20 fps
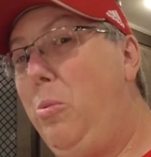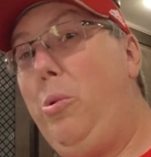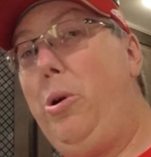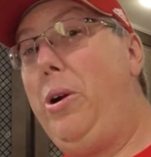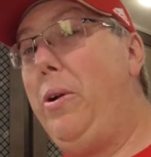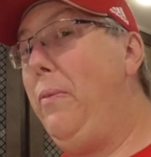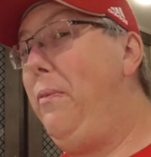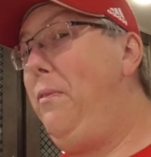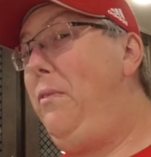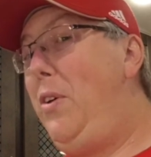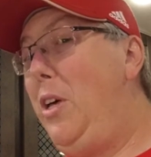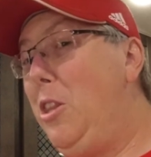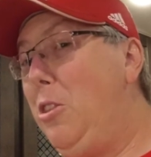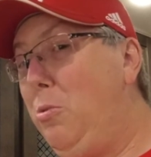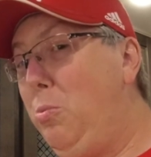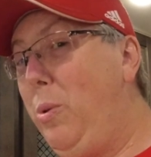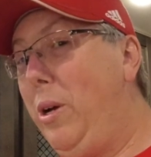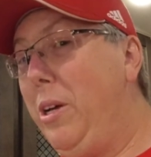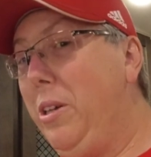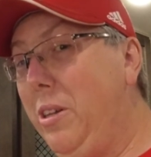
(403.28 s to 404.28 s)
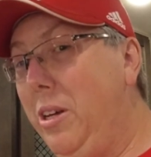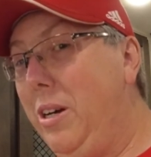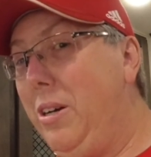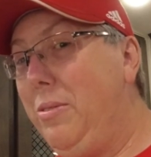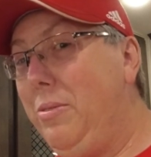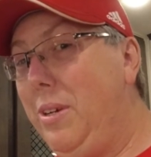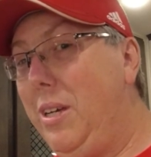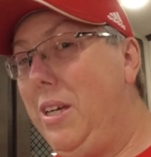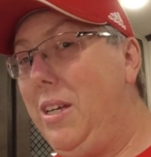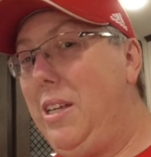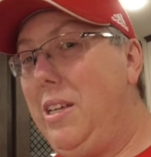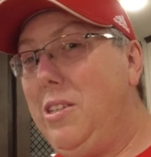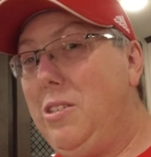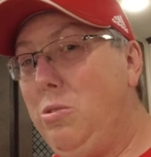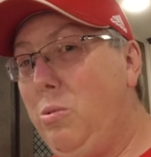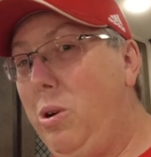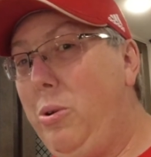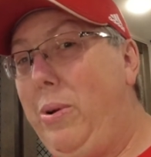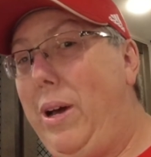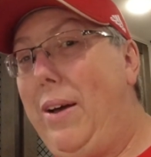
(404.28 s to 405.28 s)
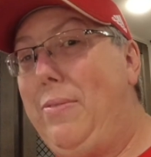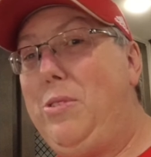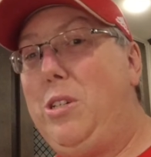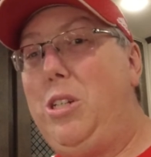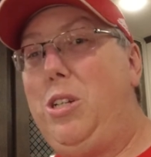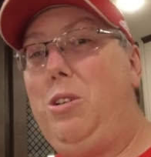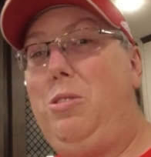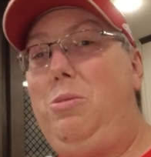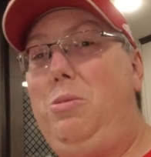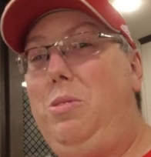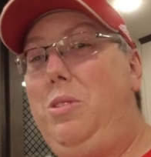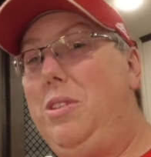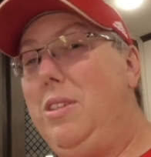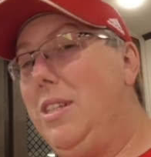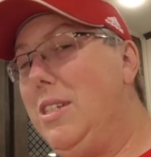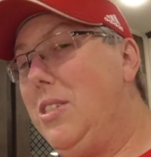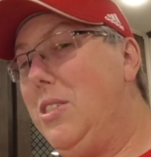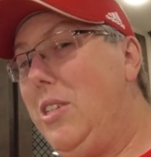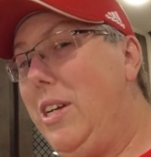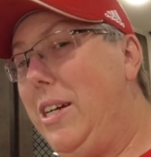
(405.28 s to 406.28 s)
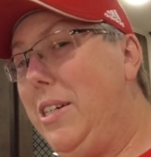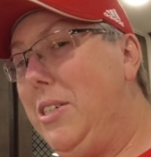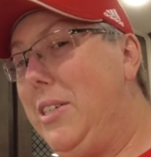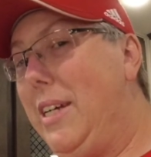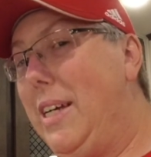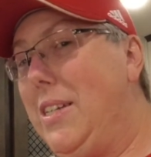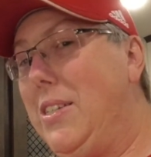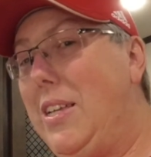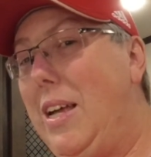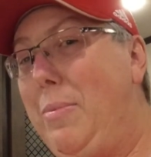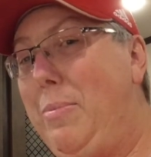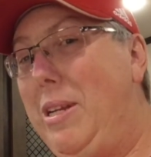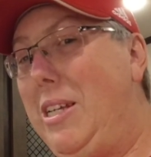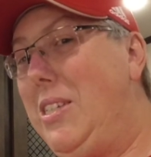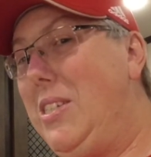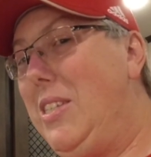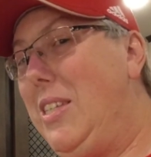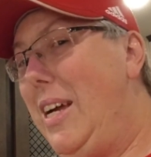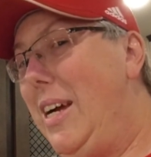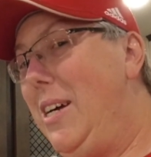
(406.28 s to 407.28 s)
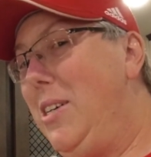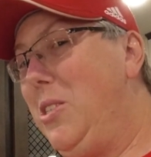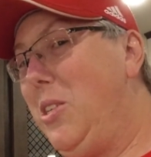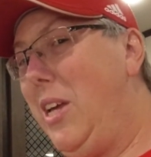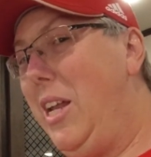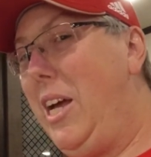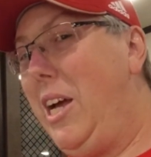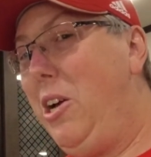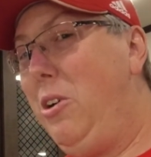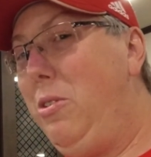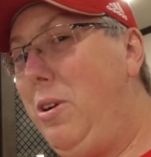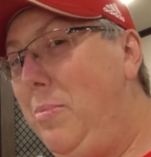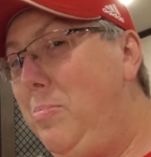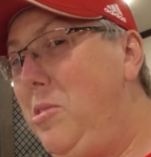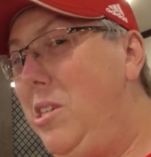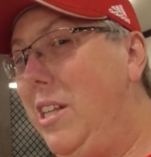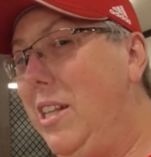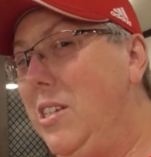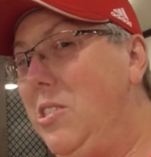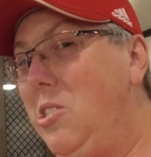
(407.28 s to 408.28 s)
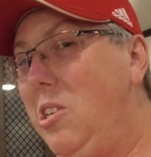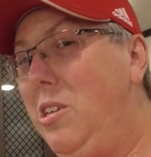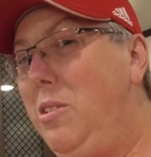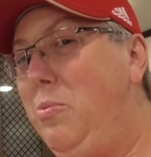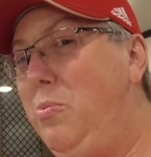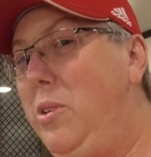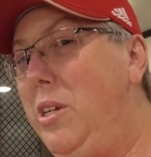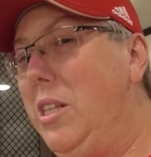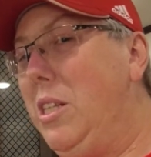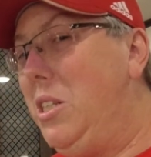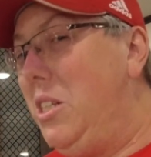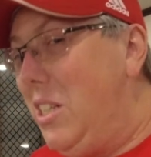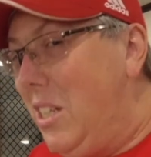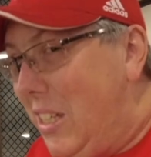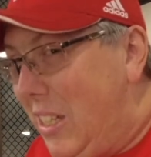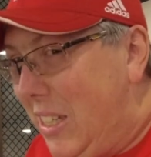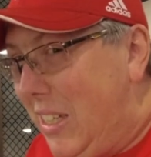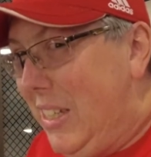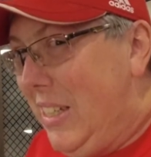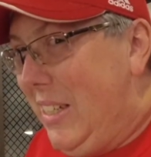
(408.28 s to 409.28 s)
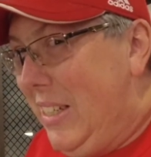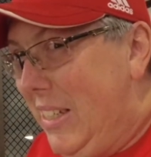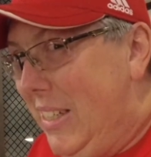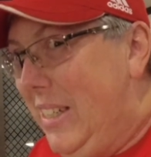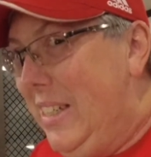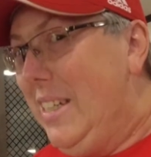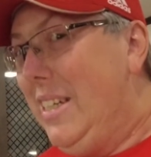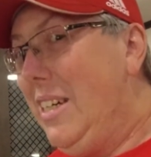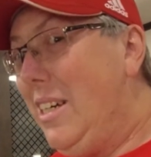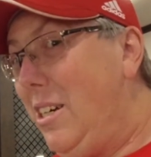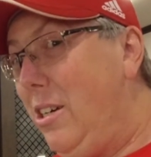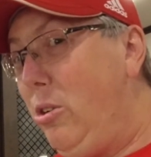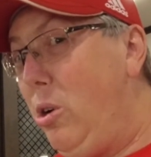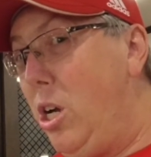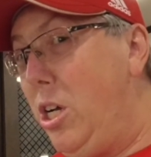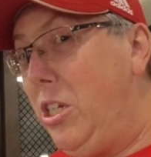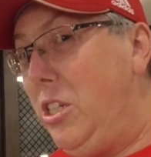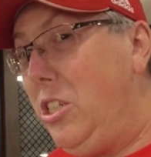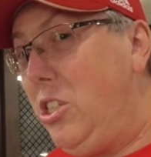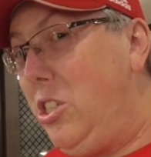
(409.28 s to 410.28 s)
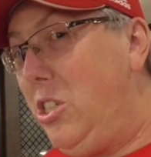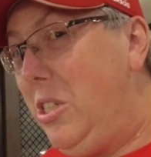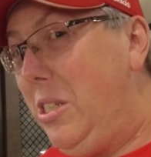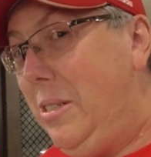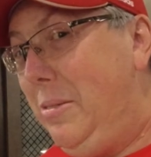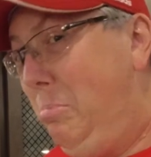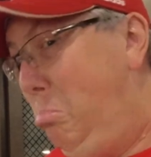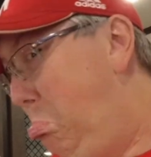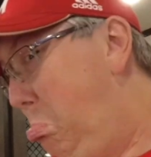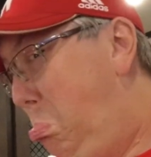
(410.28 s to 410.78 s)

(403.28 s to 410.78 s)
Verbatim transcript: We're in a fifth wheel RV, so what do we have to do? The stair test. How many stairs can I go up till I start feeling the crunch?